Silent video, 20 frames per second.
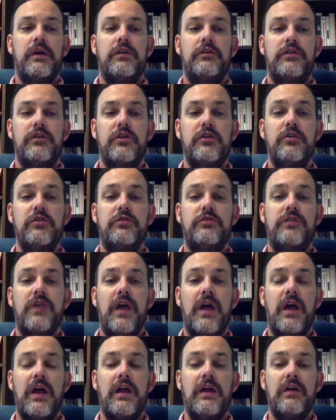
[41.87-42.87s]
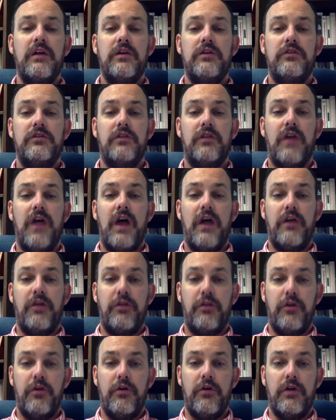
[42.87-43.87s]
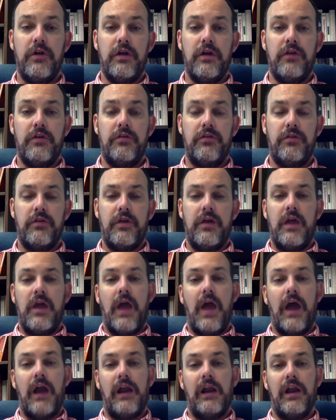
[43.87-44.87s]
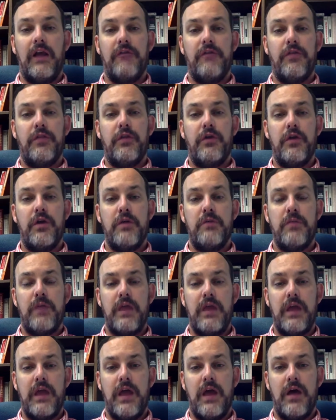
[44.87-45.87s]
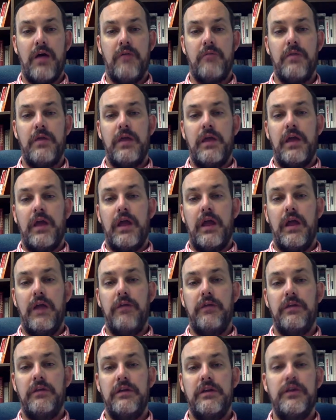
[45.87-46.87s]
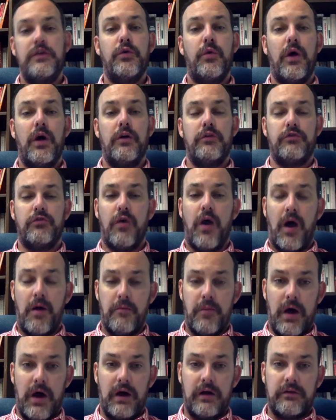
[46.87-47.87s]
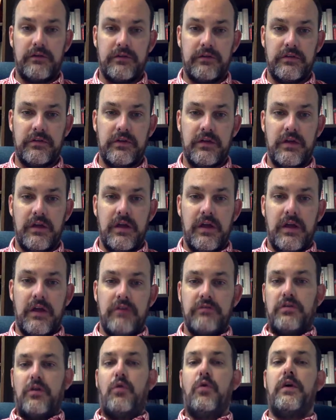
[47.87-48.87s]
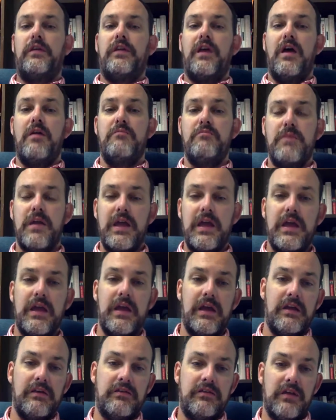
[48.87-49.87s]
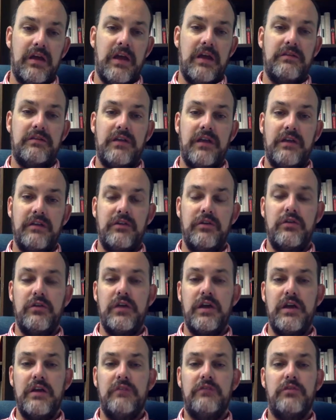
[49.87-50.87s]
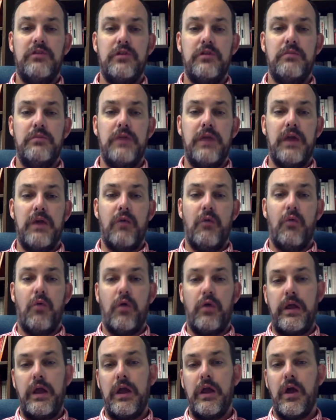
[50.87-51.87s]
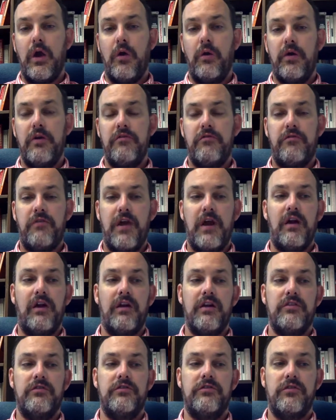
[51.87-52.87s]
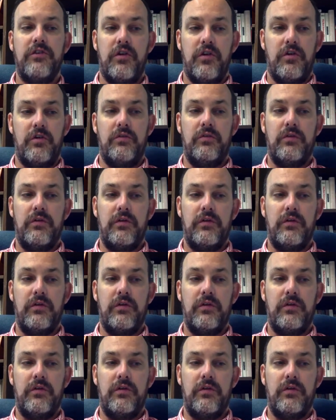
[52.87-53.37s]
Tuesday, July 30th at 11:30 p.m. in the D2L Dropbox. So what that means is that you need to begin working on it fairly soon.